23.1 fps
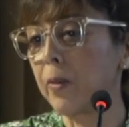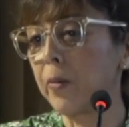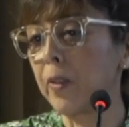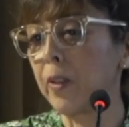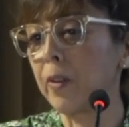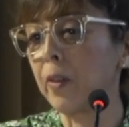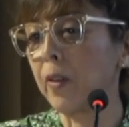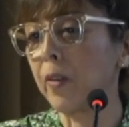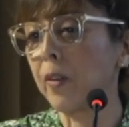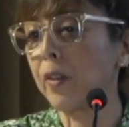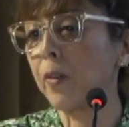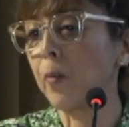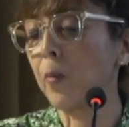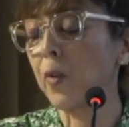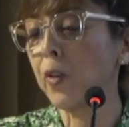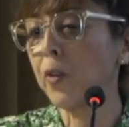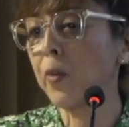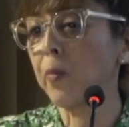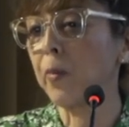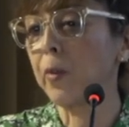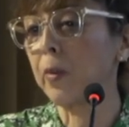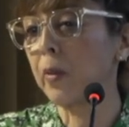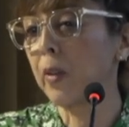You know, it's
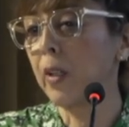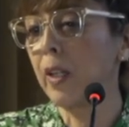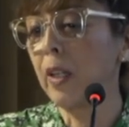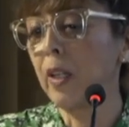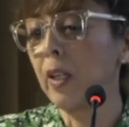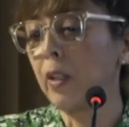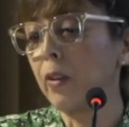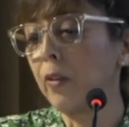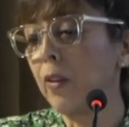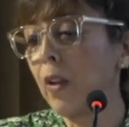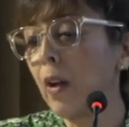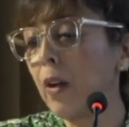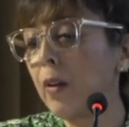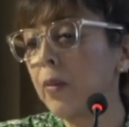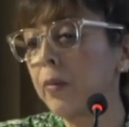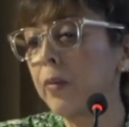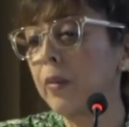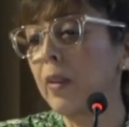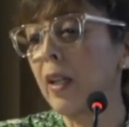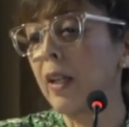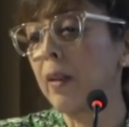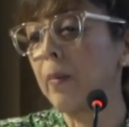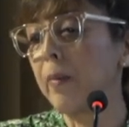much more
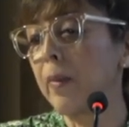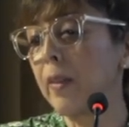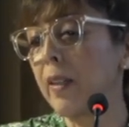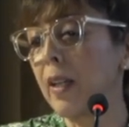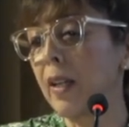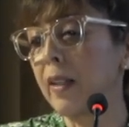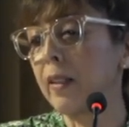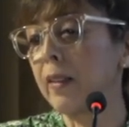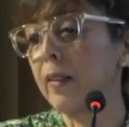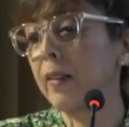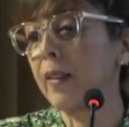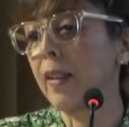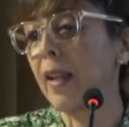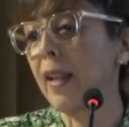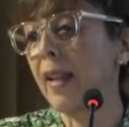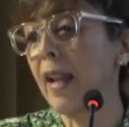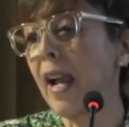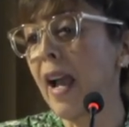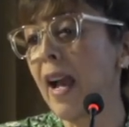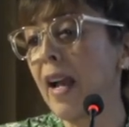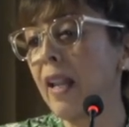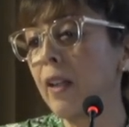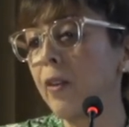known that, that, that
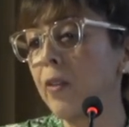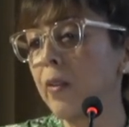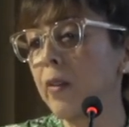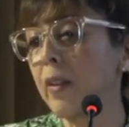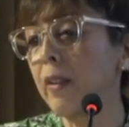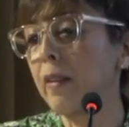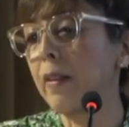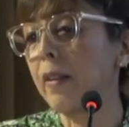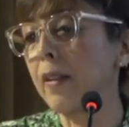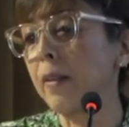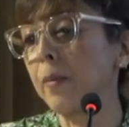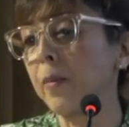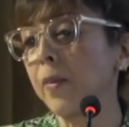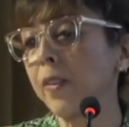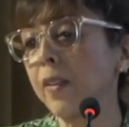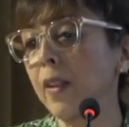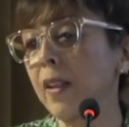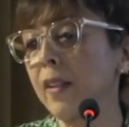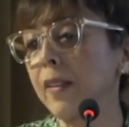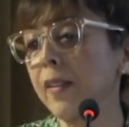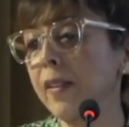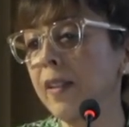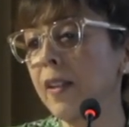algorithms
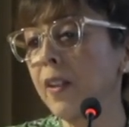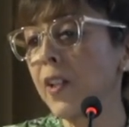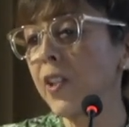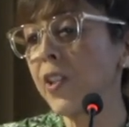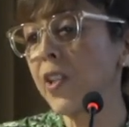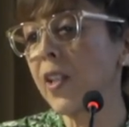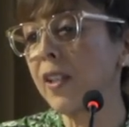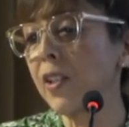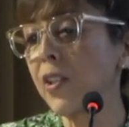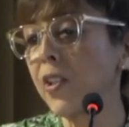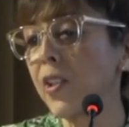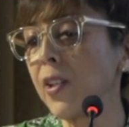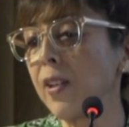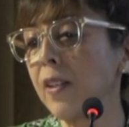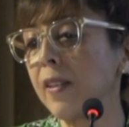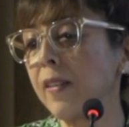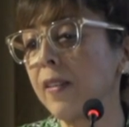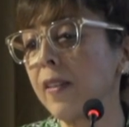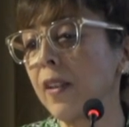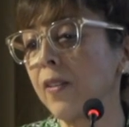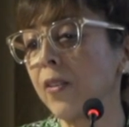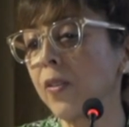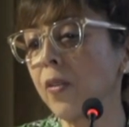and search
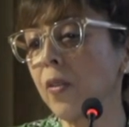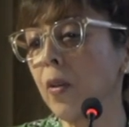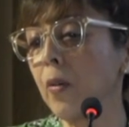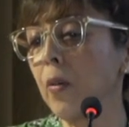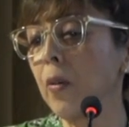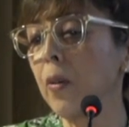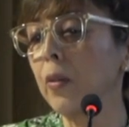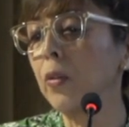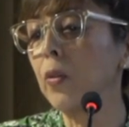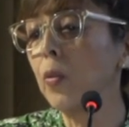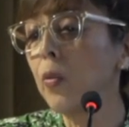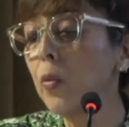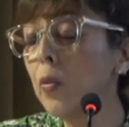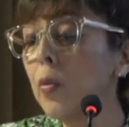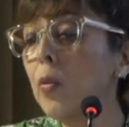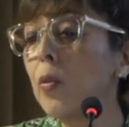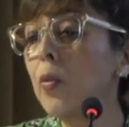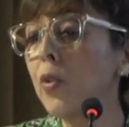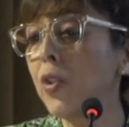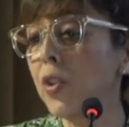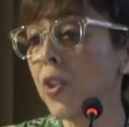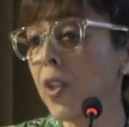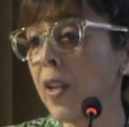engines and so on do
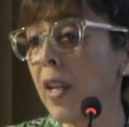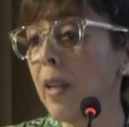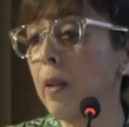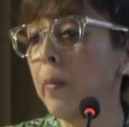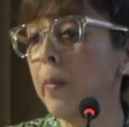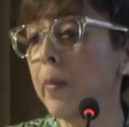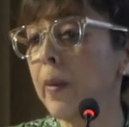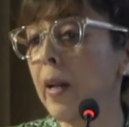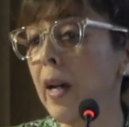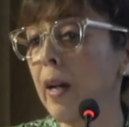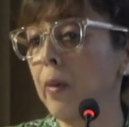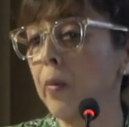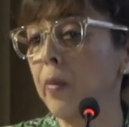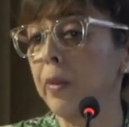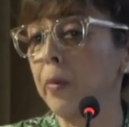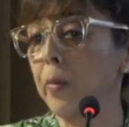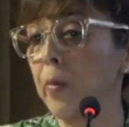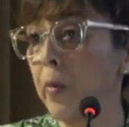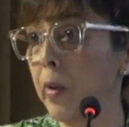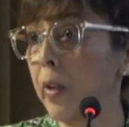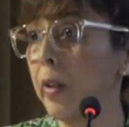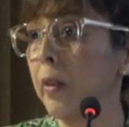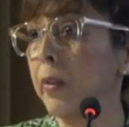shape our
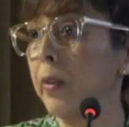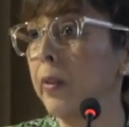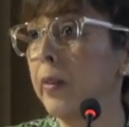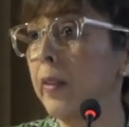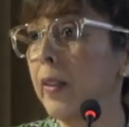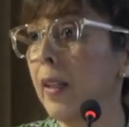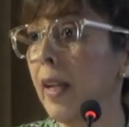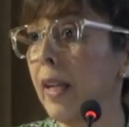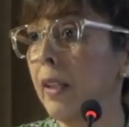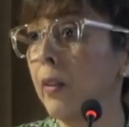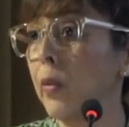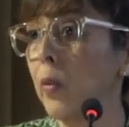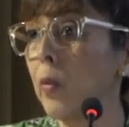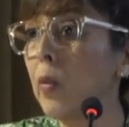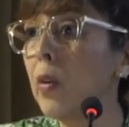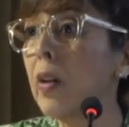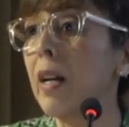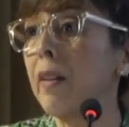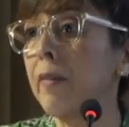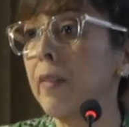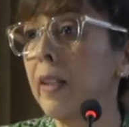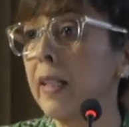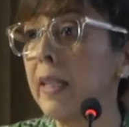world and do
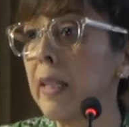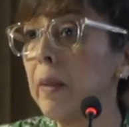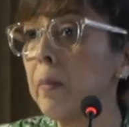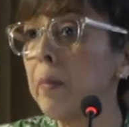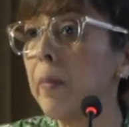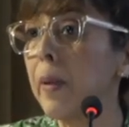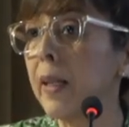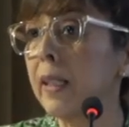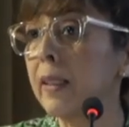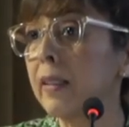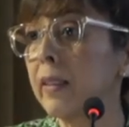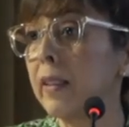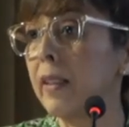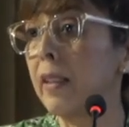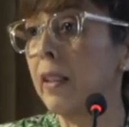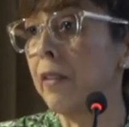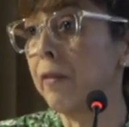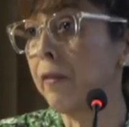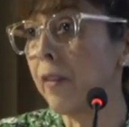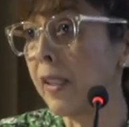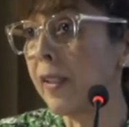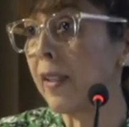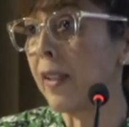have an impact in the
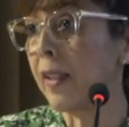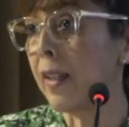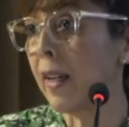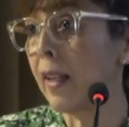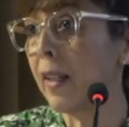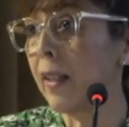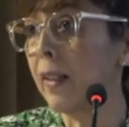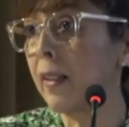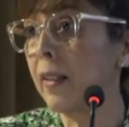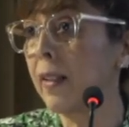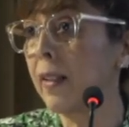physical.